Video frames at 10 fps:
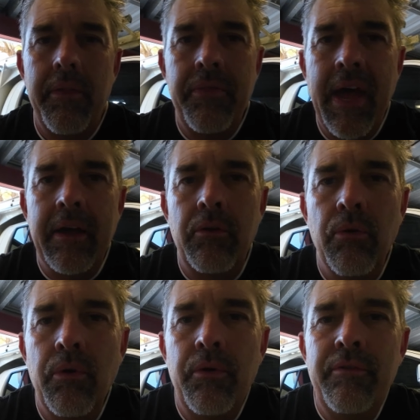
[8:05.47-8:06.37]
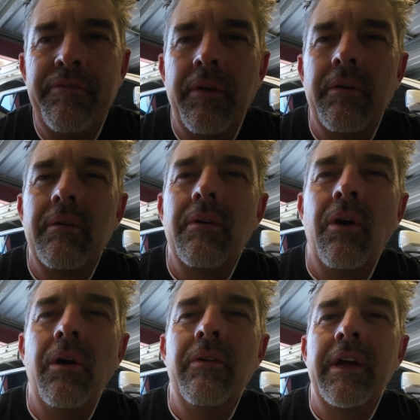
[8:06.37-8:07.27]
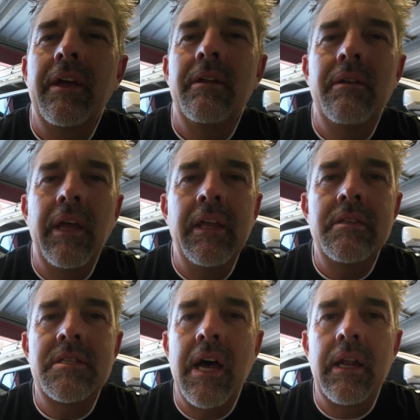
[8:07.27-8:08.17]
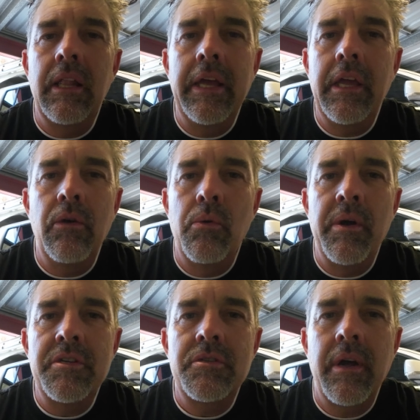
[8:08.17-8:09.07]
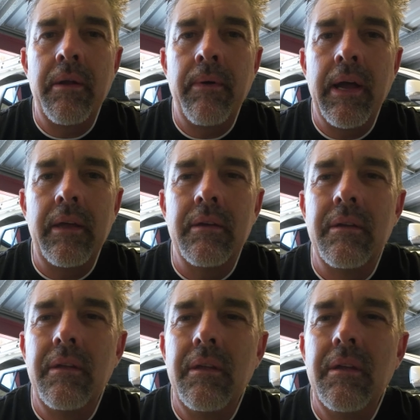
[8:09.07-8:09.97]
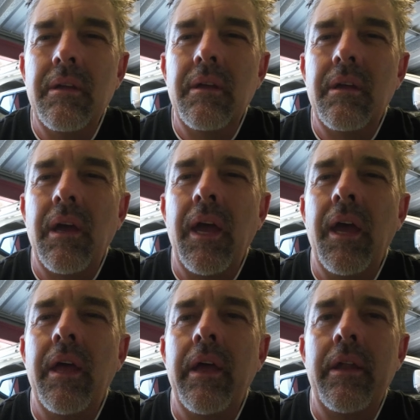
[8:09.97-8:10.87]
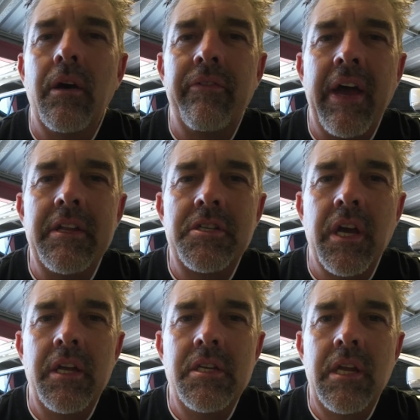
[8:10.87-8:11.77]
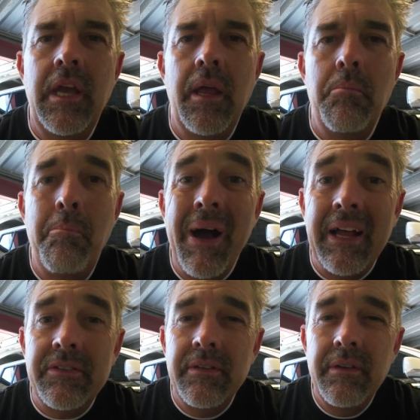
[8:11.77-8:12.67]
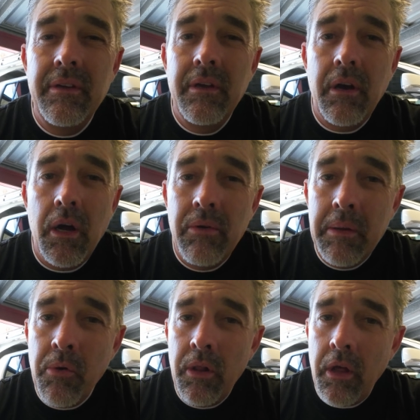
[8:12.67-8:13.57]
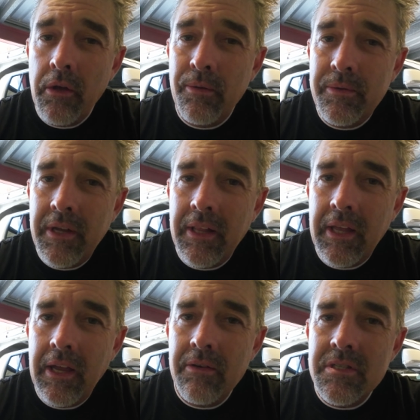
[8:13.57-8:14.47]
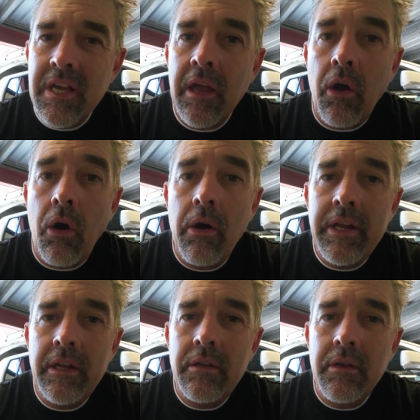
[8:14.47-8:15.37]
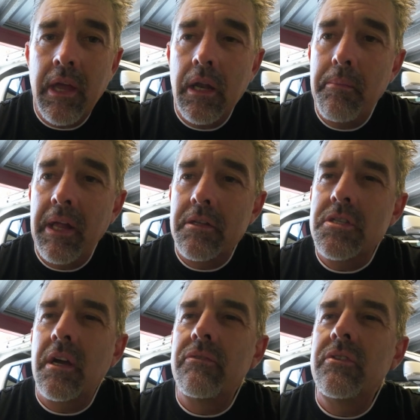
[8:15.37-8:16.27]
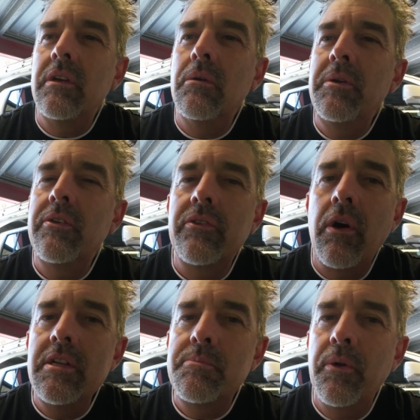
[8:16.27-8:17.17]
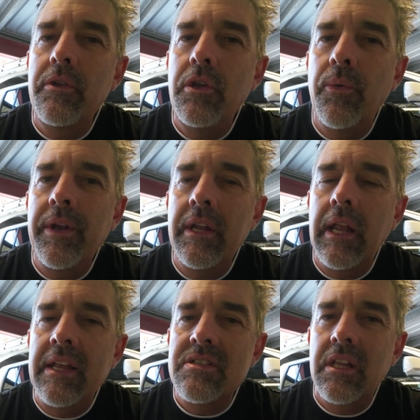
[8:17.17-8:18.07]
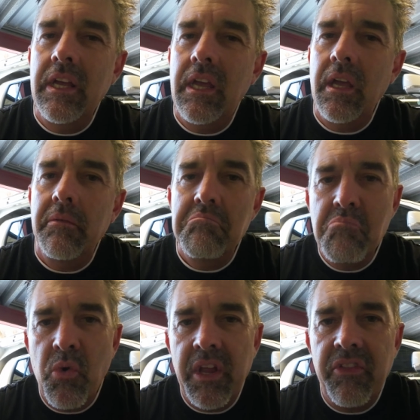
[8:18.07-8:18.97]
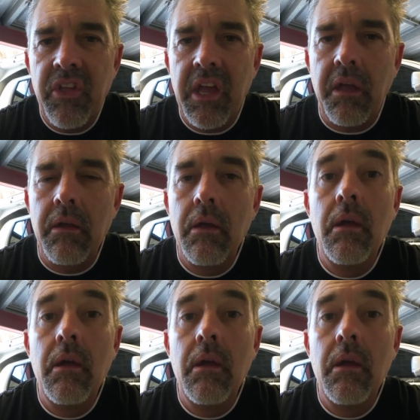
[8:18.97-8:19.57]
that groove, I reckon, it started leaking almost straight away, and I've had to change it again. But I ring my local dealer here and say, I need a new counterbalance shaft seal because I just put a new one in it and it's leaking. What do you think?